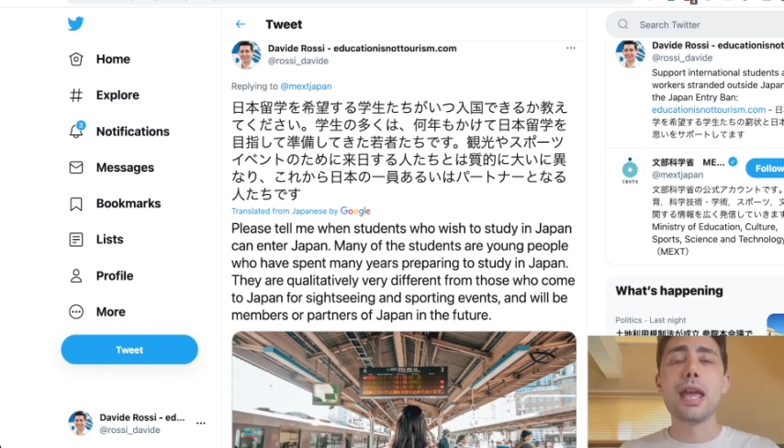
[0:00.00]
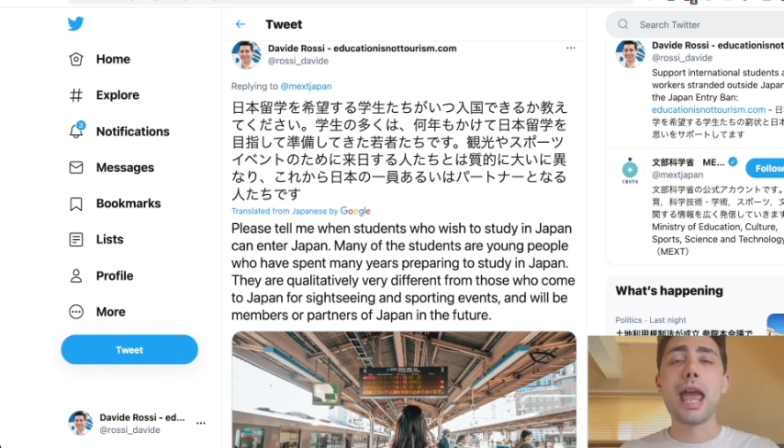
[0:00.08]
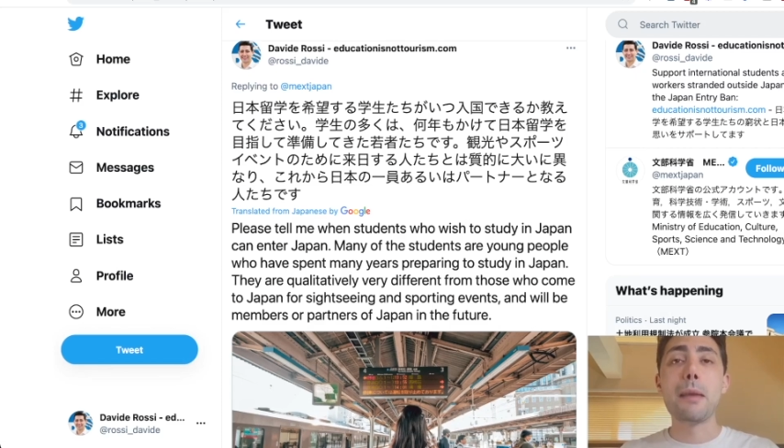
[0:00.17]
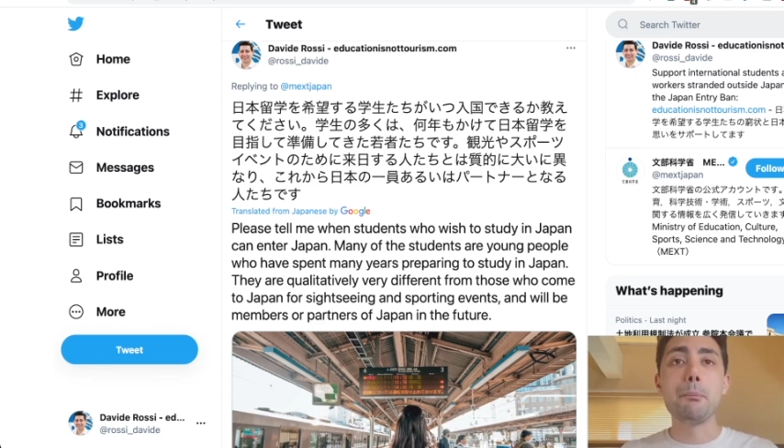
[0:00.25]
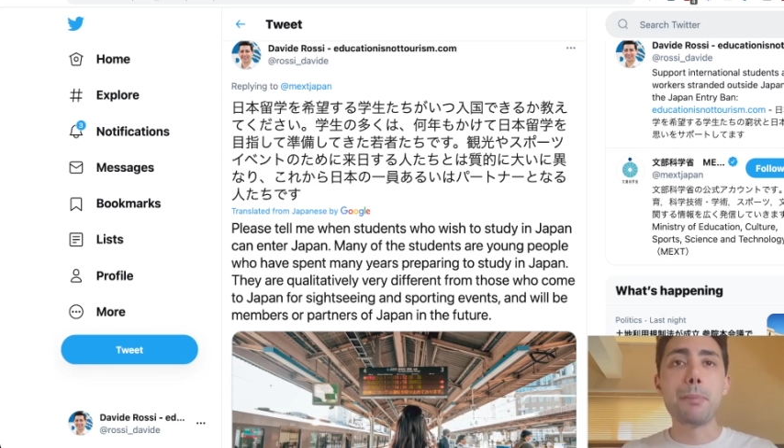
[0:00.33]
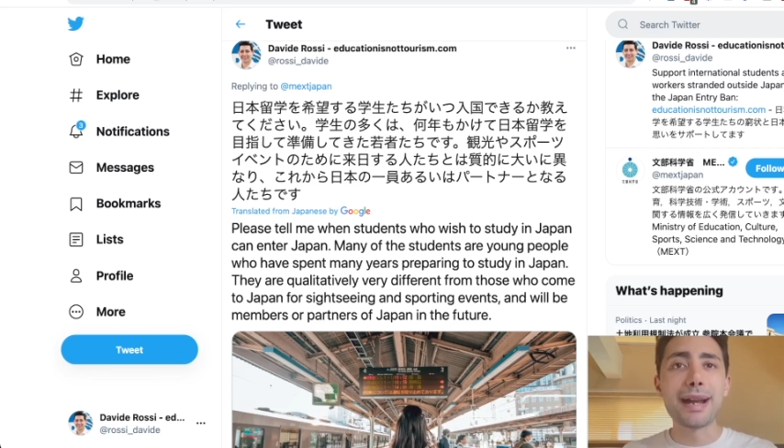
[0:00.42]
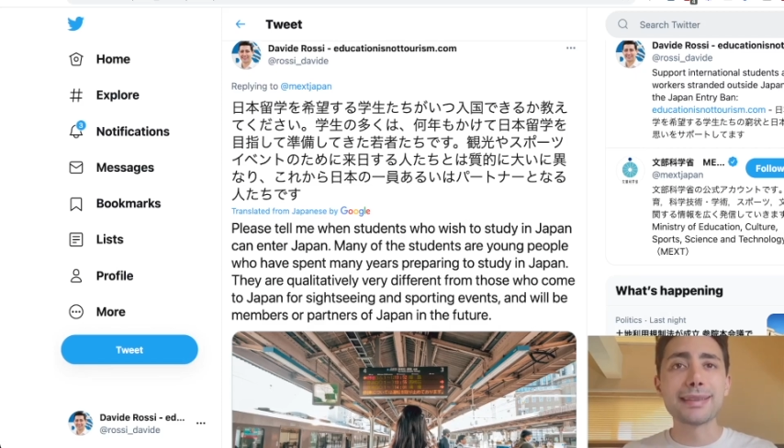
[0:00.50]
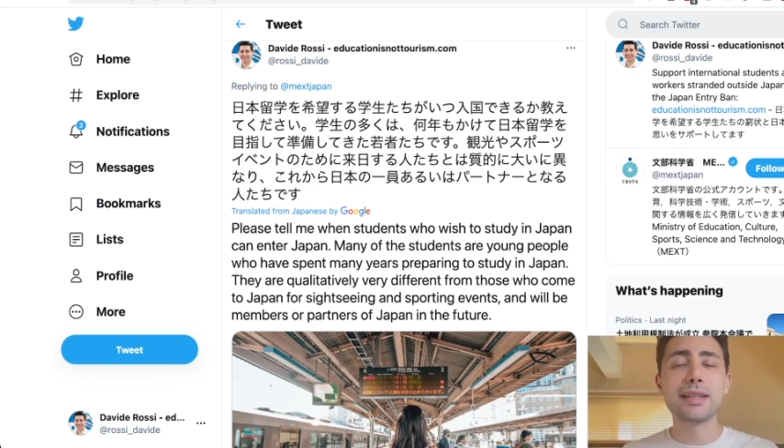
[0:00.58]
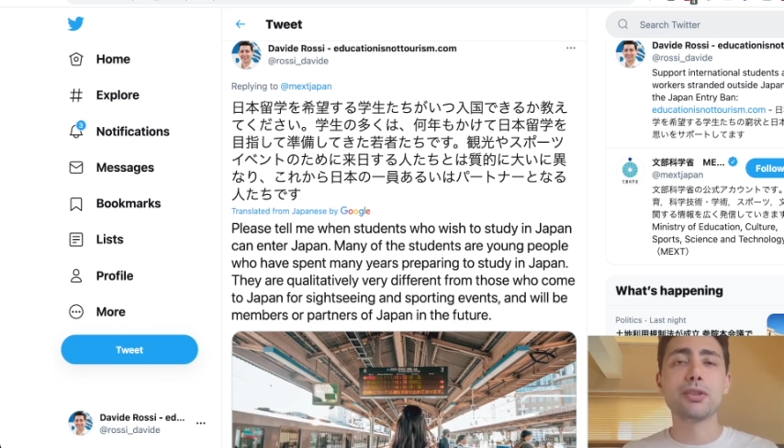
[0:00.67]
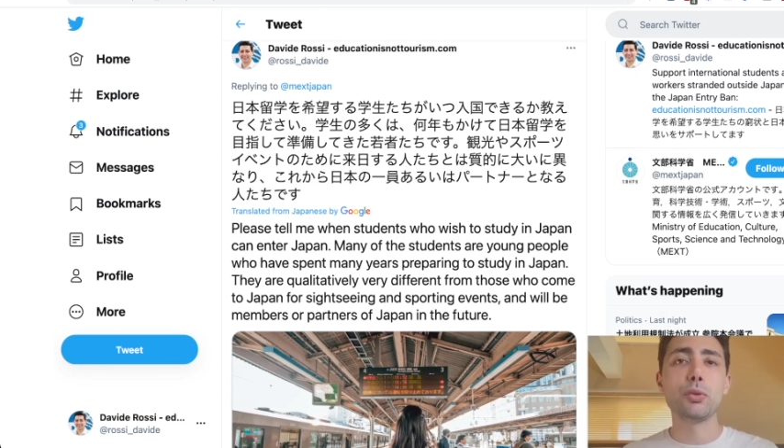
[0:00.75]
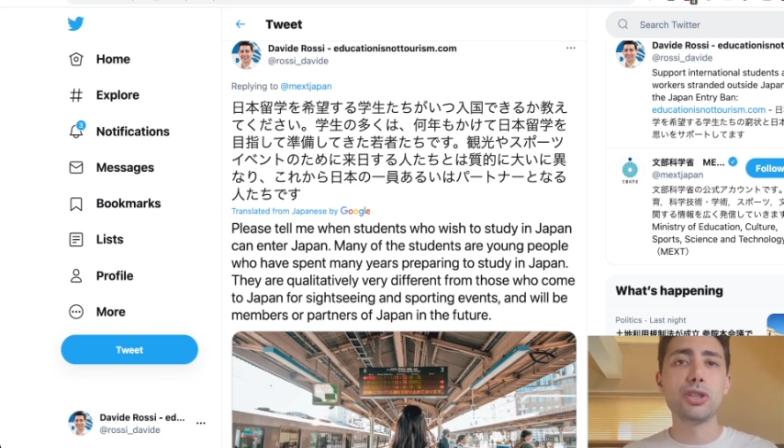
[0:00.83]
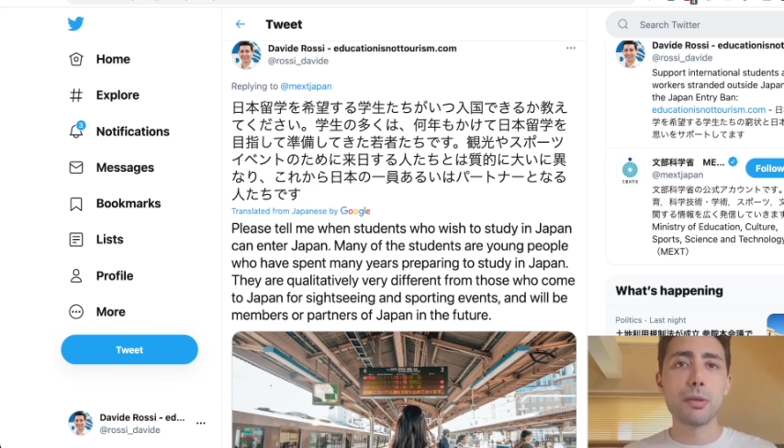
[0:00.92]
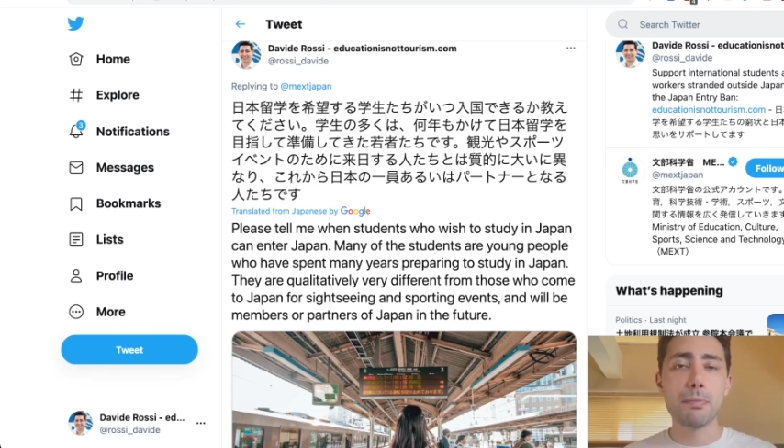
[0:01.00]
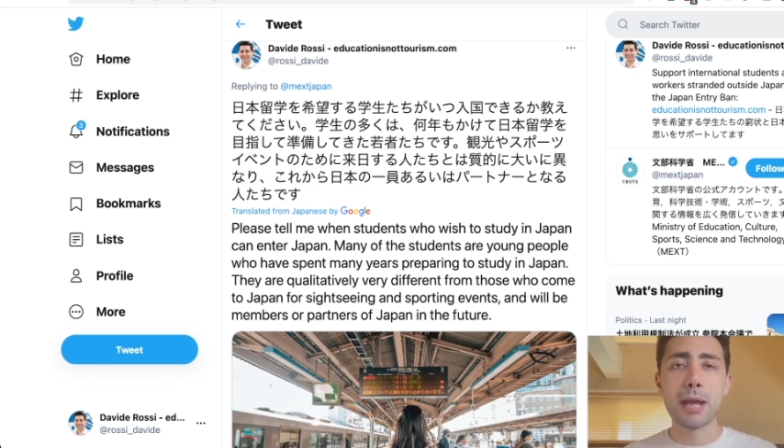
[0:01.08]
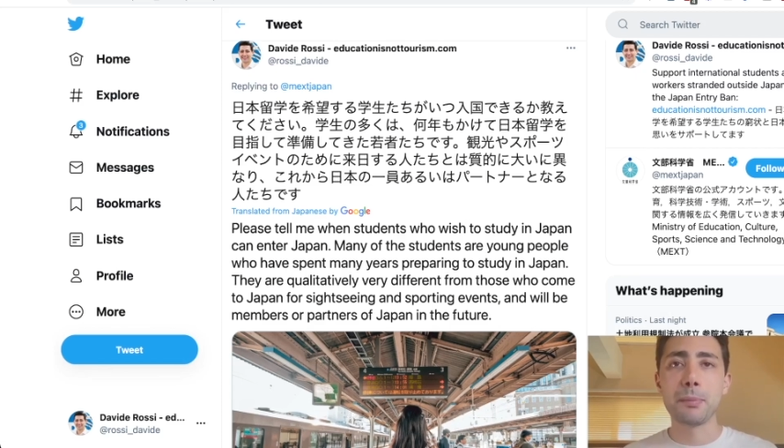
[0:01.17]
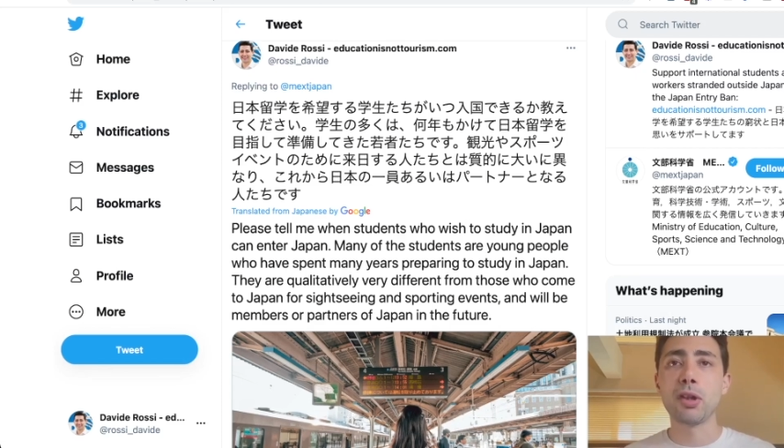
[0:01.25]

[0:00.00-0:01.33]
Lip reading: and partners with Japan,